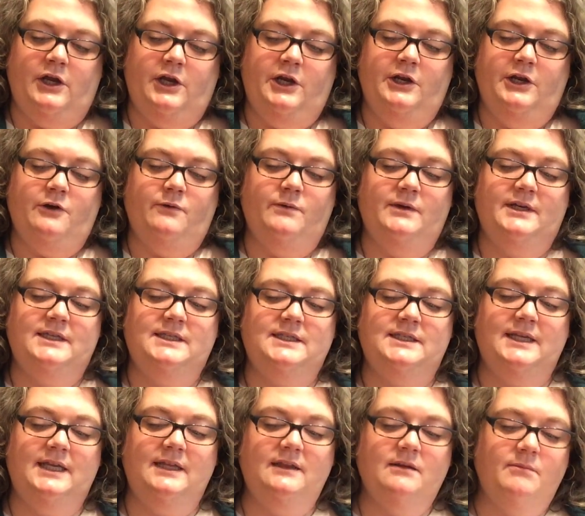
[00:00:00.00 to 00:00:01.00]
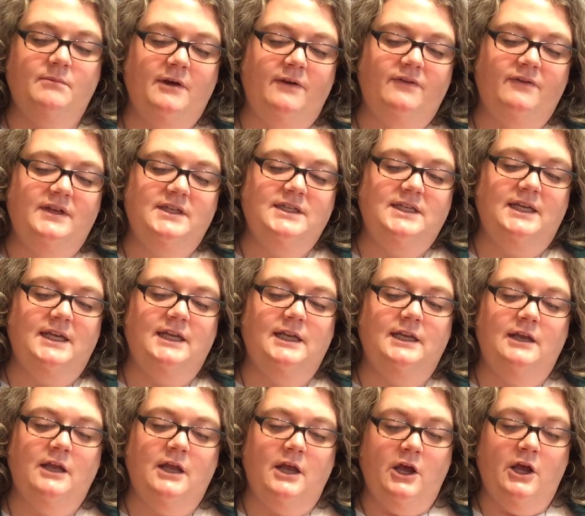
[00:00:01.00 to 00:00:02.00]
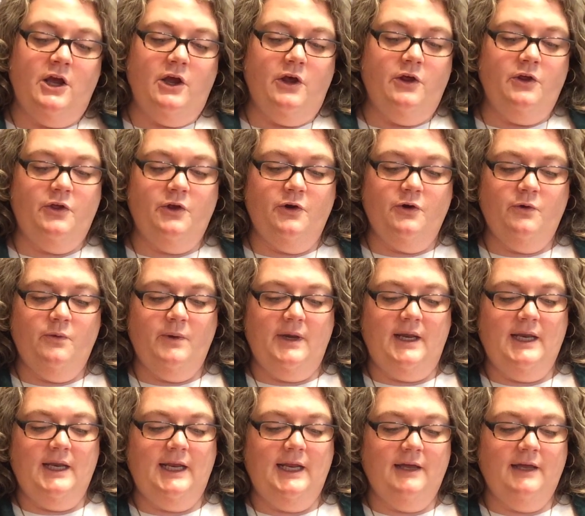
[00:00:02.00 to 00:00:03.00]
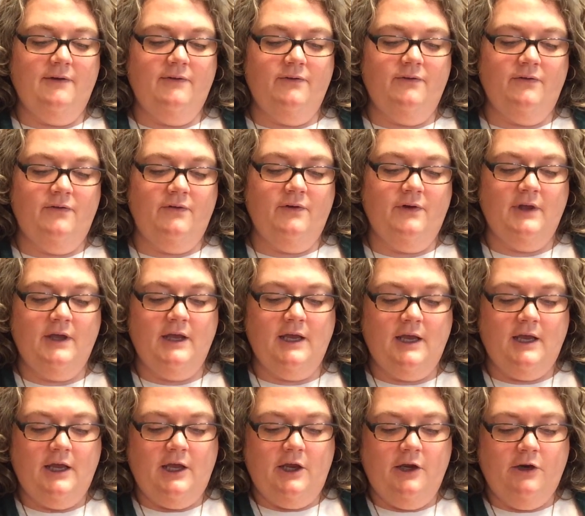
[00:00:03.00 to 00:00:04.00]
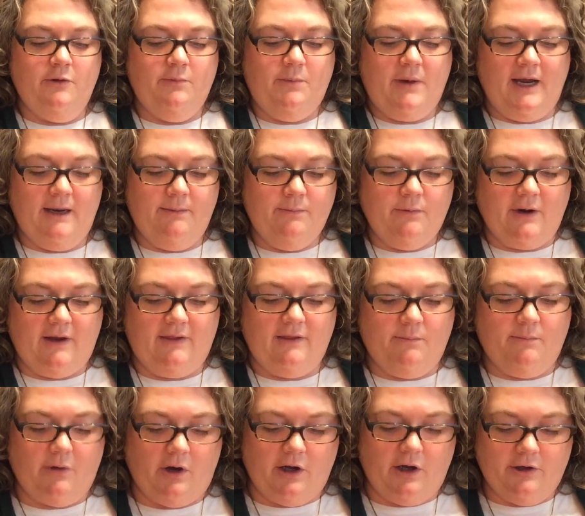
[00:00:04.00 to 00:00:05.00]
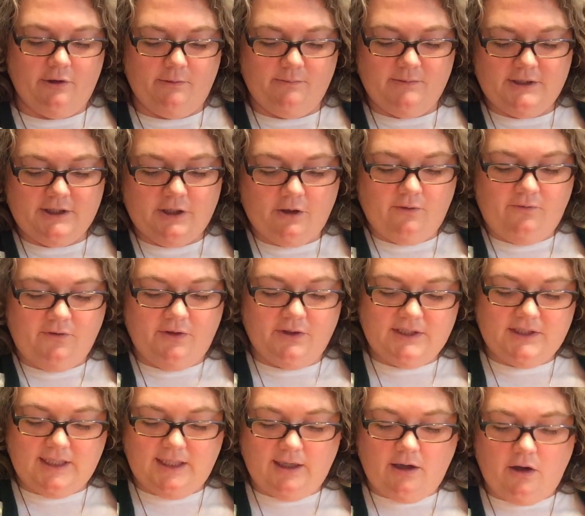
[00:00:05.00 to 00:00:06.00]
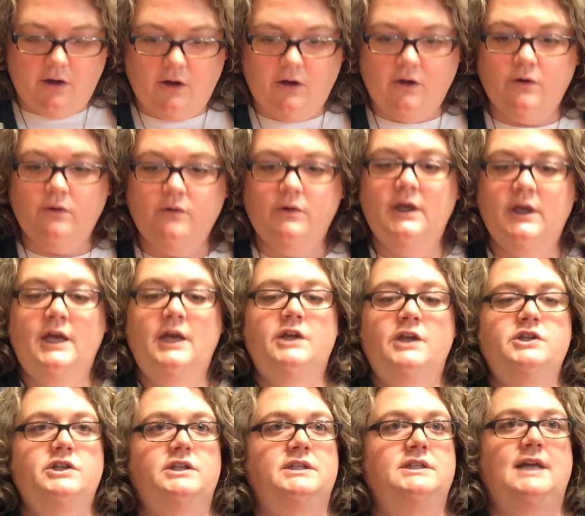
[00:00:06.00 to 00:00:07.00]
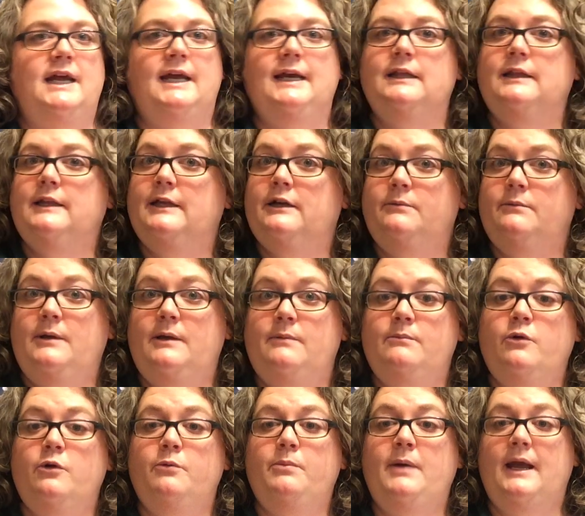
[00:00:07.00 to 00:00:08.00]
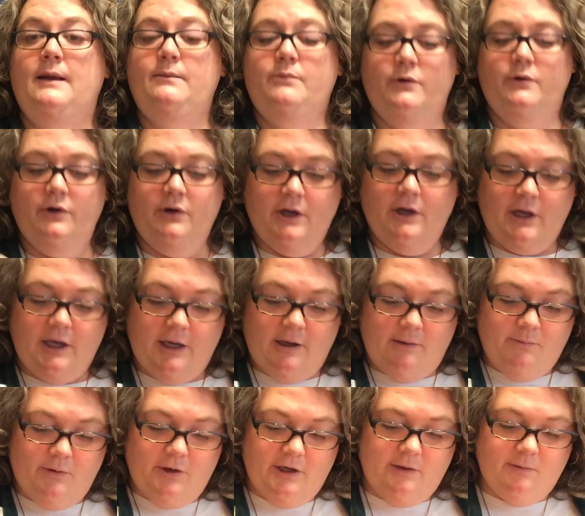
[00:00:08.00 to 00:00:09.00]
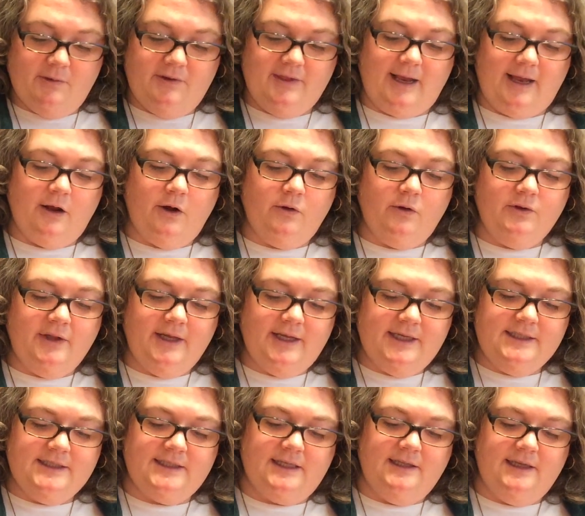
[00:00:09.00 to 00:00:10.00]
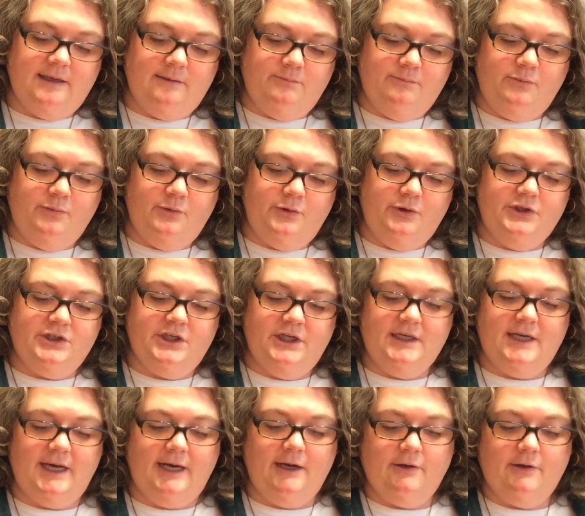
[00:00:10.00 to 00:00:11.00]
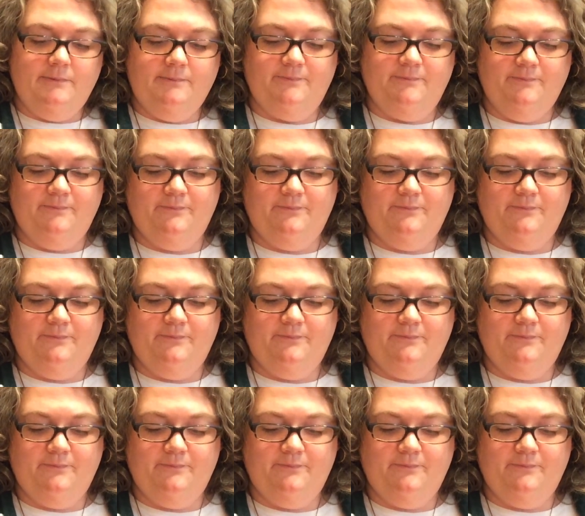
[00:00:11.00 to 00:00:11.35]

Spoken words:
You don't want to see the muffin tin through any of your paper at the bottom. So if you see a hole, just take a little bit more paper, put it where that hole is, and then push it down.